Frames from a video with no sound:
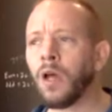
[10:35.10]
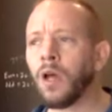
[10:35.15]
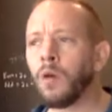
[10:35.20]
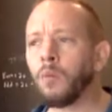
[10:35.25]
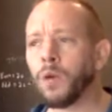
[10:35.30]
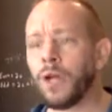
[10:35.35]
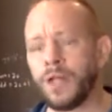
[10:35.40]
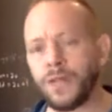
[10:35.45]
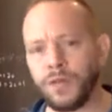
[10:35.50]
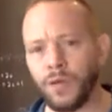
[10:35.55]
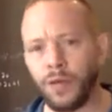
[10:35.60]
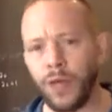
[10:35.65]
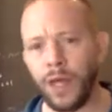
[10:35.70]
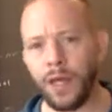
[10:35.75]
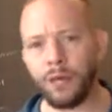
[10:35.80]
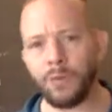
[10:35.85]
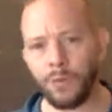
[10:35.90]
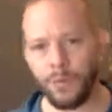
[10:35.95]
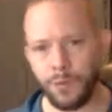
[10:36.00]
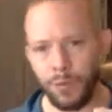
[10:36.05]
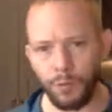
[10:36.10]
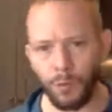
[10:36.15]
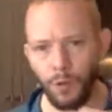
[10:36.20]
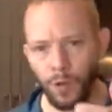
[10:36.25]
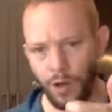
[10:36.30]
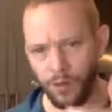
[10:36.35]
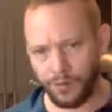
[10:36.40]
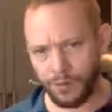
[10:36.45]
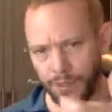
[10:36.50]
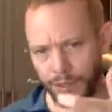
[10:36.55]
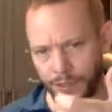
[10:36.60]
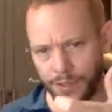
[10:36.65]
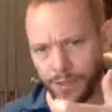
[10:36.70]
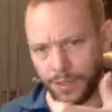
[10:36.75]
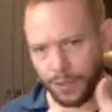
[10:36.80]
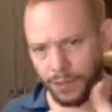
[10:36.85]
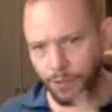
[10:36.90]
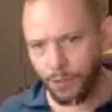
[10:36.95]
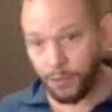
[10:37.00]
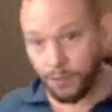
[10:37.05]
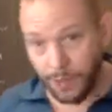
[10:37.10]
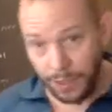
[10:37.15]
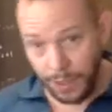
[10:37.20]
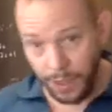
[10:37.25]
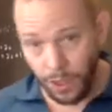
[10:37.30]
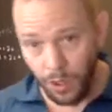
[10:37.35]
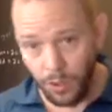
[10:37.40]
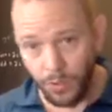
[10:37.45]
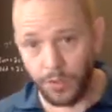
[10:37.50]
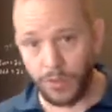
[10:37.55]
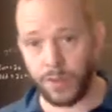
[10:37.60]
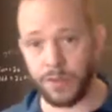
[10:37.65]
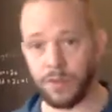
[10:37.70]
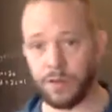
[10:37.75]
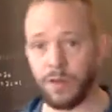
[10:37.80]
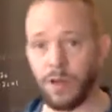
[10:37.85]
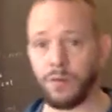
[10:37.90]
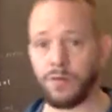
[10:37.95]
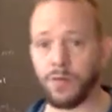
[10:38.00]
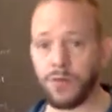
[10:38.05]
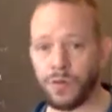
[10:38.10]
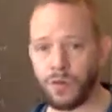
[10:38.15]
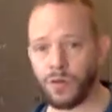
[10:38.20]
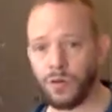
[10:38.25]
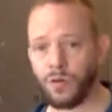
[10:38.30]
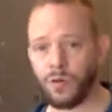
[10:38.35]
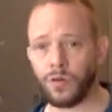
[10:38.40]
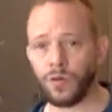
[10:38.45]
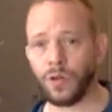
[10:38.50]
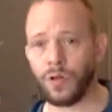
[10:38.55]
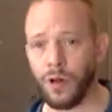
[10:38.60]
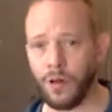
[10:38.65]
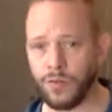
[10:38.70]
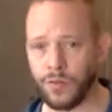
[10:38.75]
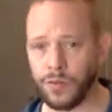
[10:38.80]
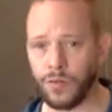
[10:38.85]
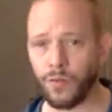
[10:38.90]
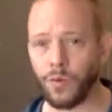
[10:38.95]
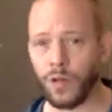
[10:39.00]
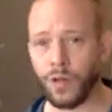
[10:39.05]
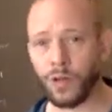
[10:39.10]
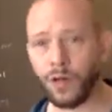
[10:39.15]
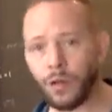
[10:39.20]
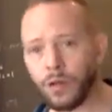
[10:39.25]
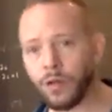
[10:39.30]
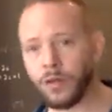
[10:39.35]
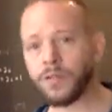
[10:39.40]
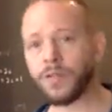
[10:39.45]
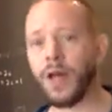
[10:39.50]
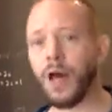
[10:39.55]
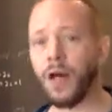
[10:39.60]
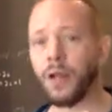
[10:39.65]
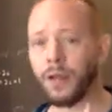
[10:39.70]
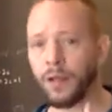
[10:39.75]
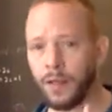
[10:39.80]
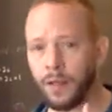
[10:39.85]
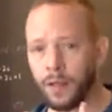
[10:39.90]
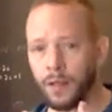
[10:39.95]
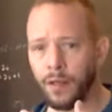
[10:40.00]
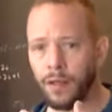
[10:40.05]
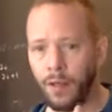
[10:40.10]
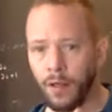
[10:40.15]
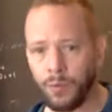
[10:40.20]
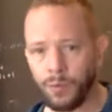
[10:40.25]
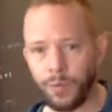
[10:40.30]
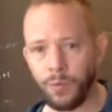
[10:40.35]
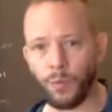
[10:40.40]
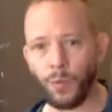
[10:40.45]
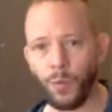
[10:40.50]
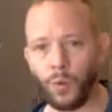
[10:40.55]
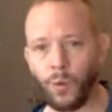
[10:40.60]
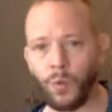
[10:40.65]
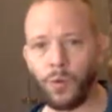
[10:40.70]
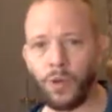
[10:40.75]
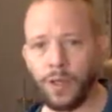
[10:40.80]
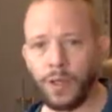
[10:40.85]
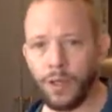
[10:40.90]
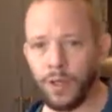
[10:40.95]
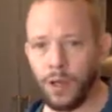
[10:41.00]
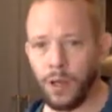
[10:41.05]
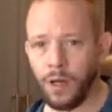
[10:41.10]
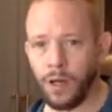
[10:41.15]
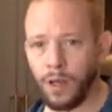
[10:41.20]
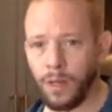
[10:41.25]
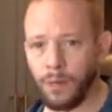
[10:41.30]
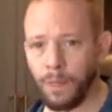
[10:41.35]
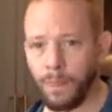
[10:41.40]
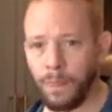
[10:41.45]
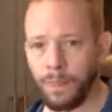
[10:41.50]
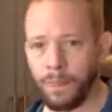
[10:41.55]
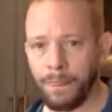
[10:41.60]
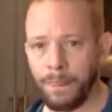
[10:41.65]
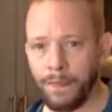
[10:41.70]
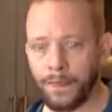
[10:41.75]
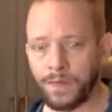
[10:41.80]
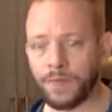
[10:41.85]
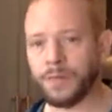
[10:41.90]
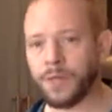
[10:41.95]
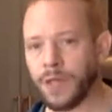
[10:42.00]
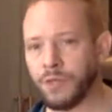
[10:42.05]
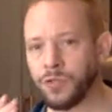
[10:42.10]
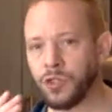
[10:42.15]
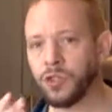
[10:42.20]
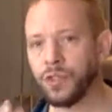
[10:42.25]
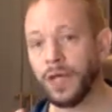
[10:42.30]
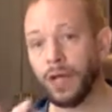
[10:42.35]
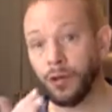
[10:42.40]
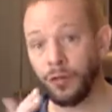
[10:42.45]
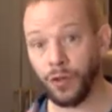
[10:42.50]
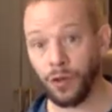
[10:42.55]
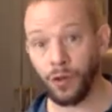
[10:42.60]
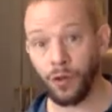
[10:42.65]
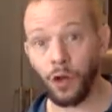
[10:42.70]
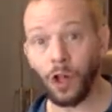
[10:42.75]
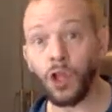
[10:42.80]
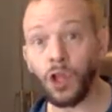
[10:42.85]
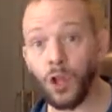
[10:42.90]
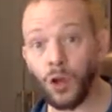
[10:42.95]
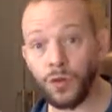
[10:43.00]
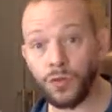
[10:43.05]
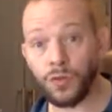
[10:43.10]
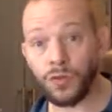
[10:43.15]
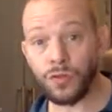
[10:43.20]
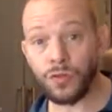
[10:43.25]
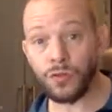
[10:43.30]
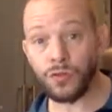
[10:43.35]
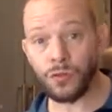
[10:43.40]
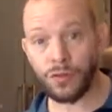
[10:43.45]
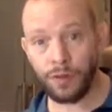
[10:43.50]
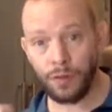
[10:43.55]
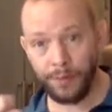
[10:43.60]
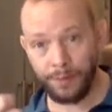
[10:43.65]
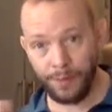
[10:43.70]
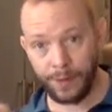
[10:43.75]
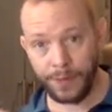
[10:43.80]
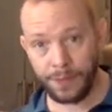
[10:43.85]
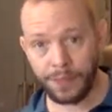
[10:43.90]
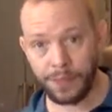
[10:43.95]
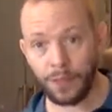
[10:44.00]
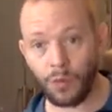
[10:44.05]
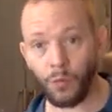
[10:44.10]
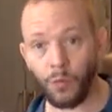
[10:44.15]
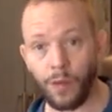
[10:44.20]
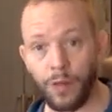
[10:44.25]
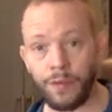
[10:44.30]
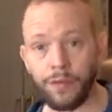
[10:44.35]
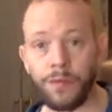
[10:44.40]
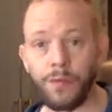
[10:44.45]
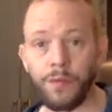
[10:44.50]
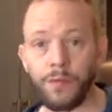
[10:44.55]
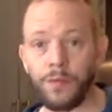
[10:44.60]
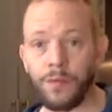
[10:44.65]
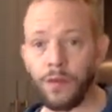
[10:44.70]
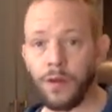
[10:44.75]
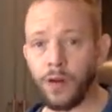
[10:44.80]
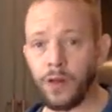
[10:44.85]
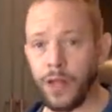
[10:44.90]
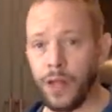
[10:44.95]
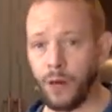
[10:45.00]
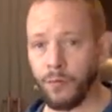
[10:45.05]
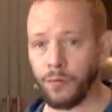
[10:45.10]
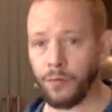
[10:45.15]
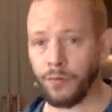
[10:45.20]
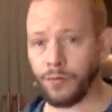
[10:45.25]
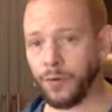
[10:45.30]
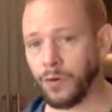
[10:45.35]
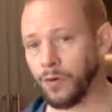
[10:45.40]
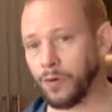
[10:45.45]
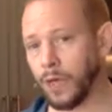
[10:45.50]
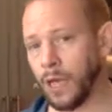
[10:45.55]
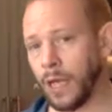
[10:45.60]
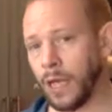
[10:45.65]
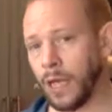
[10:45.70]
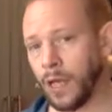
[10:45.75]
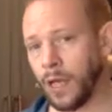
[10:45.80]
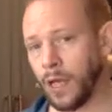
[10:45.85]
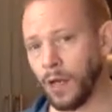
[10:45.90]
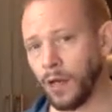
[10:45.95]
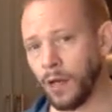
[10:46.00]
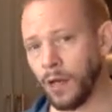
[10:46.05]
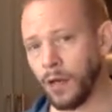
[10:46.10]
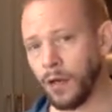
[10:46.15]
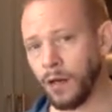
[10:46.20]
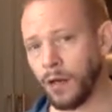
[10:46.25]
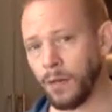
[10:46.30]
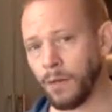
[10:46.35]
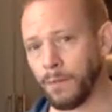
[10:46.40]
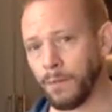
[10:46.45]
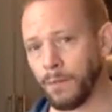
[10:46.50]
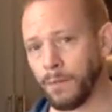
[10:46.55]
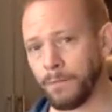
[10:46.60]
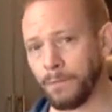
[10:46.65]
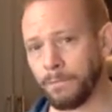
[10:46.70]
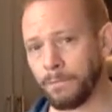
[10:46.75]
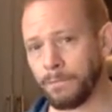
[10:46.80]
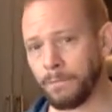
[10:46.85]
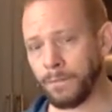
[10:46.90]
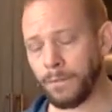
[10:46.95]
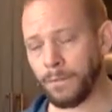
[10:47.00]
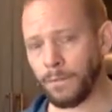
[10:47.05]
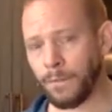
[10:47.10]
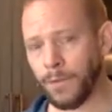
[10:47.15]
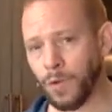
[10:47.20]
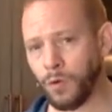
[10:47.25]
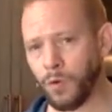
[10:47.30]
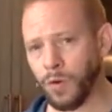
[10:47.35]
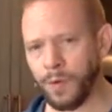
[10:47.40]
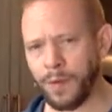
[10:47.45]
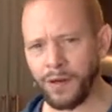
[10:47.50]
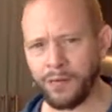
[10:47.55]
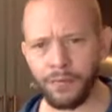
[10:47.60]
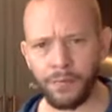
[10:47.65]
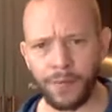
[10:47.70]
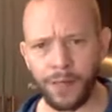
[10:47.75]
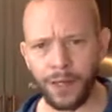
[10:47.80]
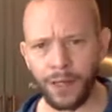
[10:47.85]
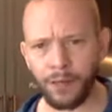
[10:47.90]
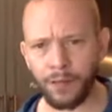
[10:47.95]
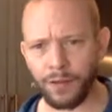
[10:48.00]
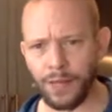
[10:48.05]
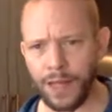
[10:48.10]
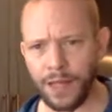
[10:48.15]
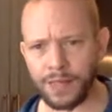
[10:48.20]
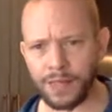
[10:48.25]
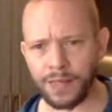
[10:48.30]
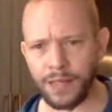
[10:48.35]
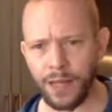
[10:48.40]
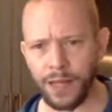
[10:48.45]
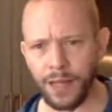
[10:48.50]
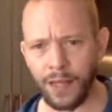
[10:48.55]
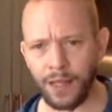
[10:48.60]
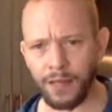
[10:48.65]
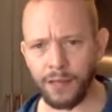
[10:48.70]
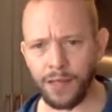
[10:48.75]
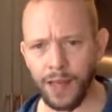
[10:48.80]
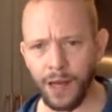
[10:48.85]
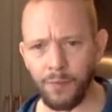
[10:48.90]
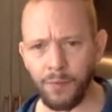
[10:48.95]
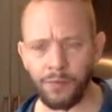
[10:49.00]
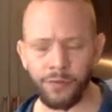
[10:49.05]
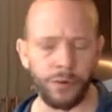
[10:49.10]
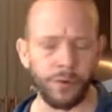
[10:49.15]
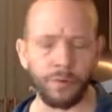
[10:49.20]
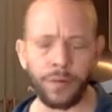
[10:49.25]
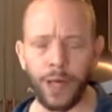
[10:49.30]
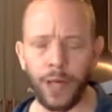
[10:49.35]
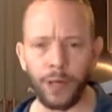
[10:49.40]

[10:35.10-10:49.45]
But it is okay. People often like to take videos and stuff, and so obviously, we want to encourage that. People sometimes just get a little close to the fencing with their camera phone. What am I from, like last decade? Camera phone.